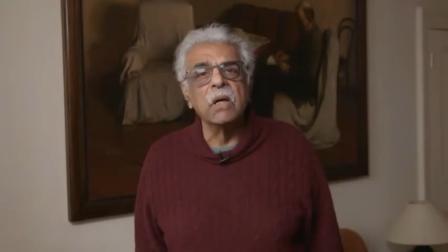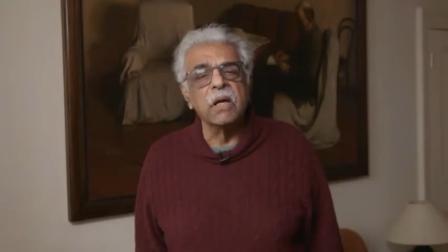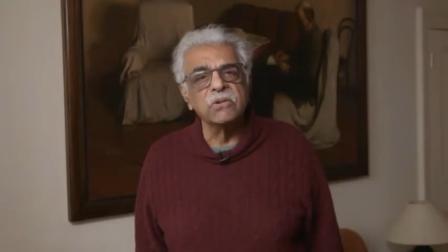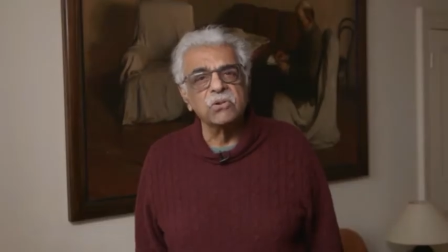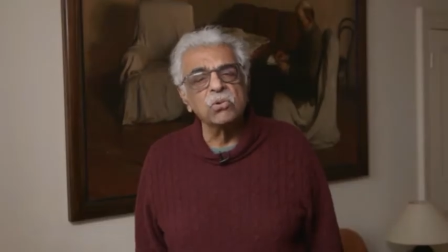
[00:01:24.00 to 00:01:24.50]

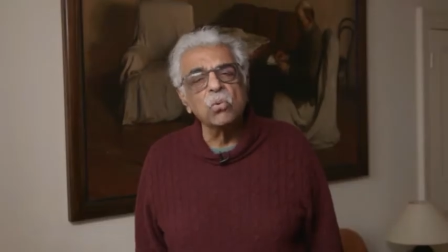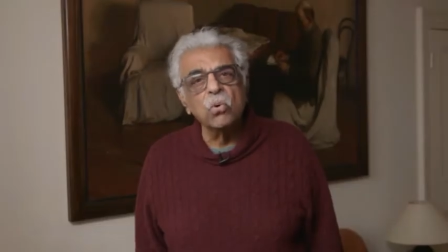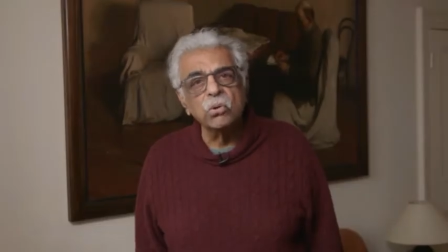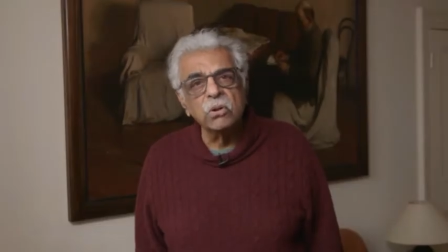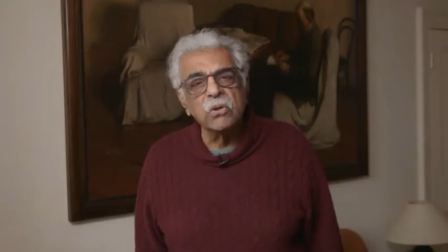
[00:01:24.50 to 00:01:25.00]
As you
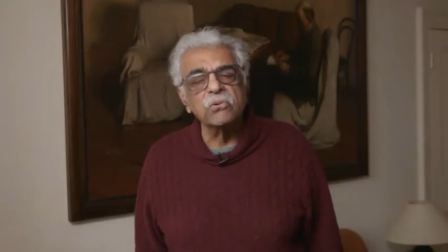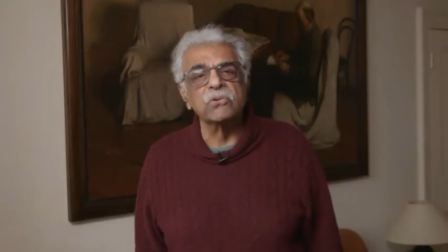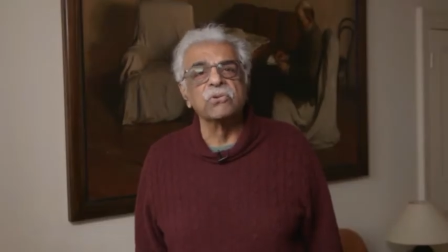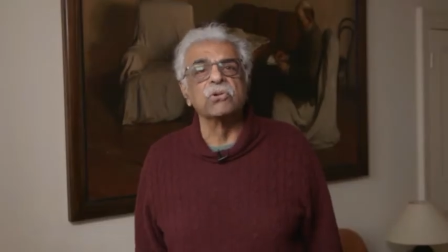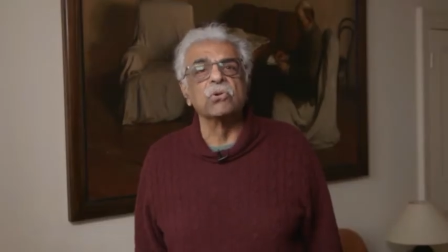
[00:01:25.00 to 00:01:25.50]
all know, the
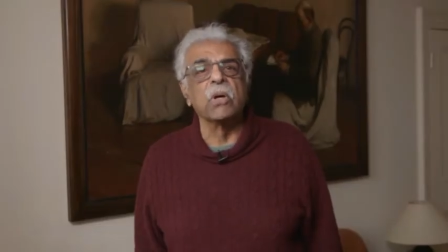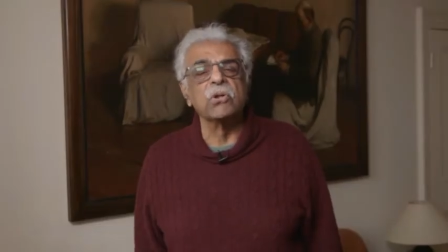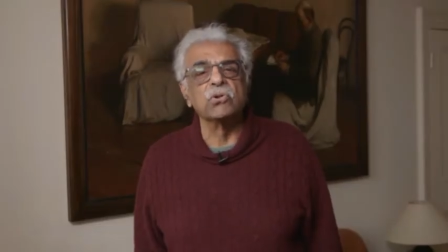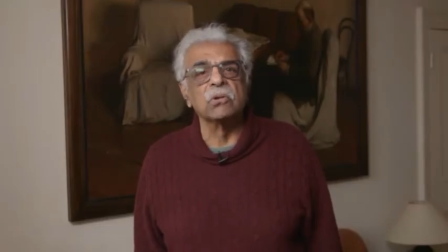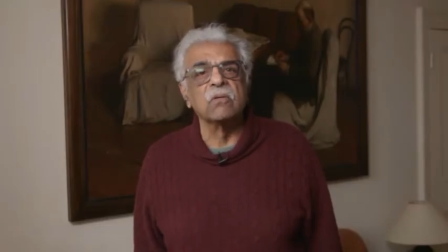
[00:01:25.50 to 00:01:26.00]

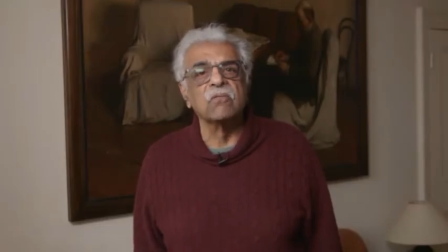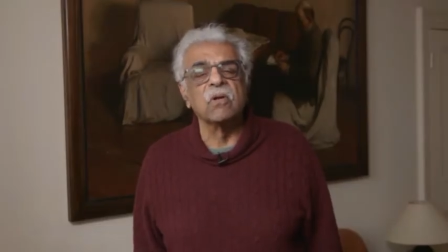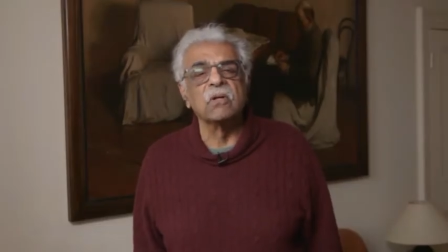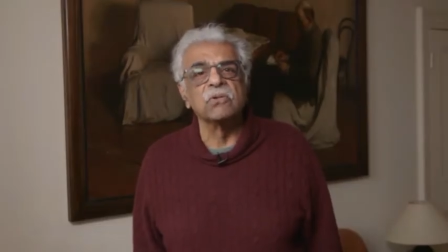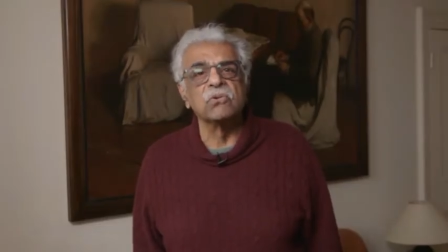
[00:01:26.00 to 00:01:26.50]
situation in
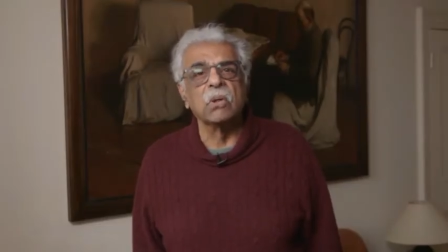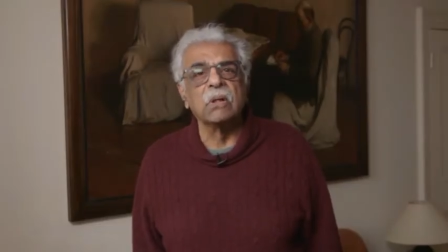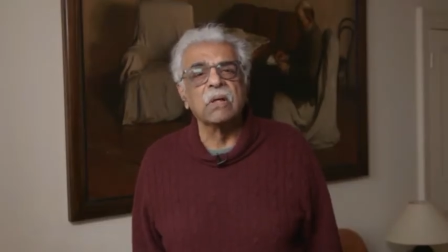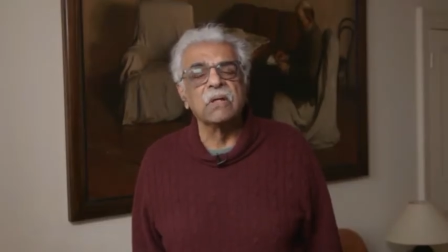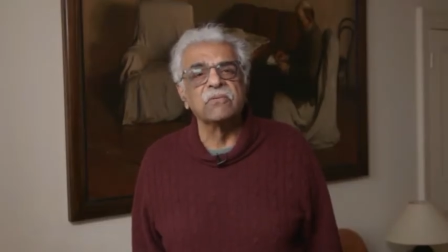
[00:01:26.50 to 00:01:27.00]

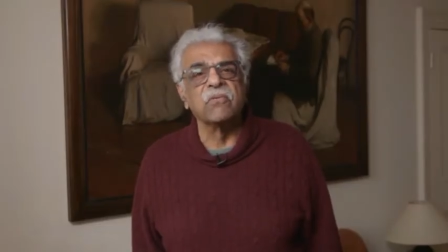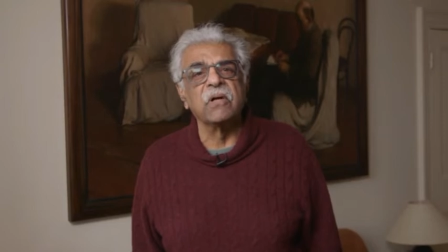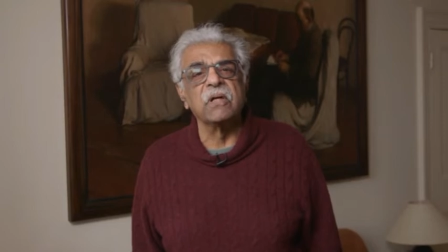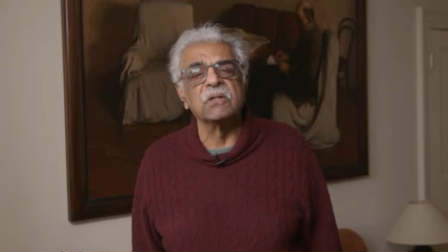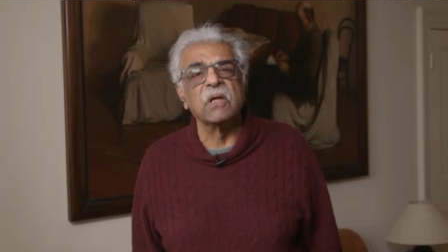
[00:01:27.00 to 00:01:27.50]
Venezuela is
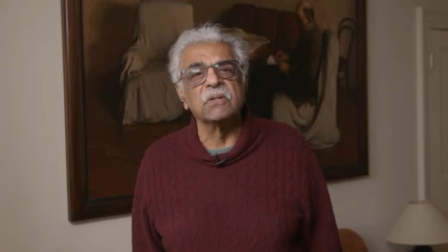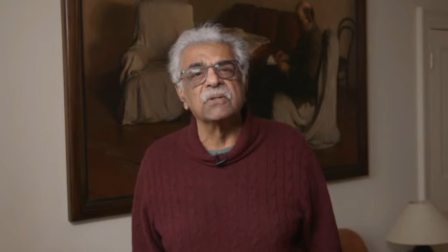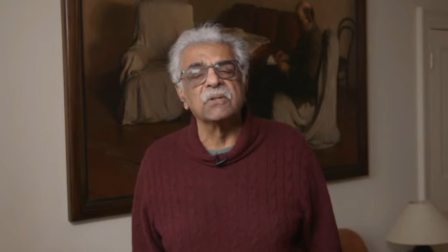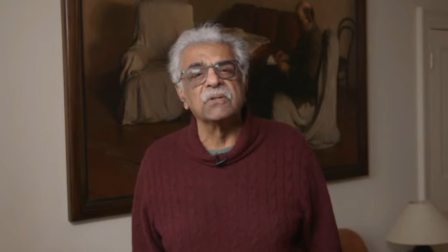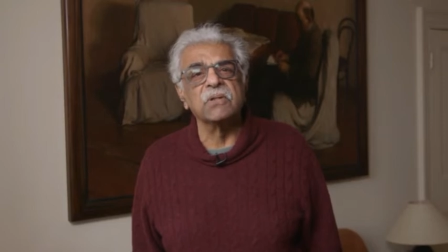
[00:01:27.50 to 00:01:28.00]
very
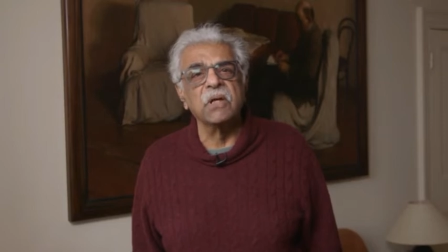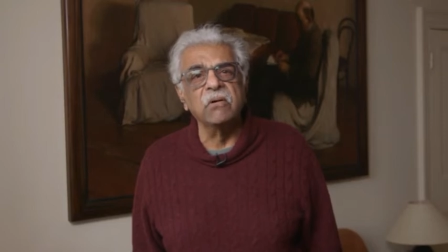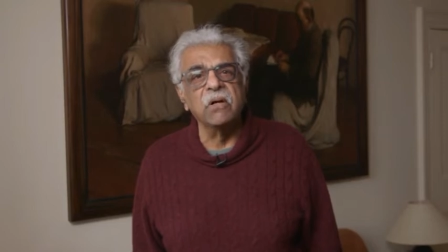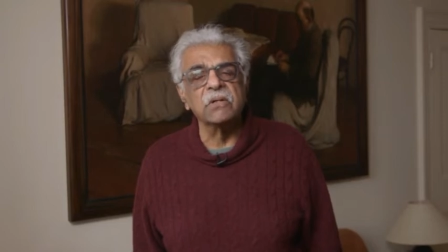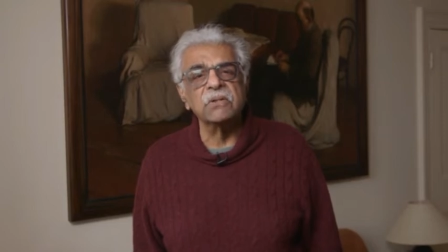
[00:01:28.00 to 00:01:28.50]
tense and
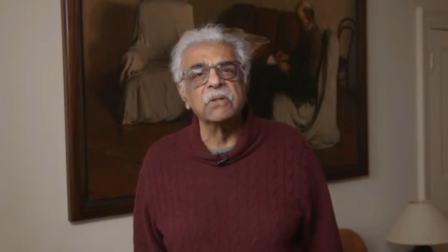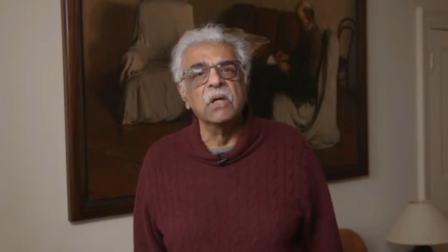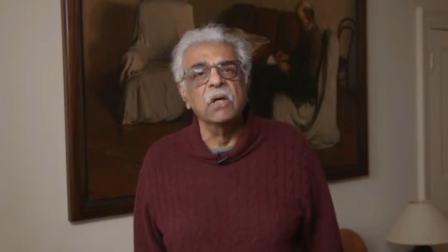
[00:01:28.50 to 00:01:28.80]
serious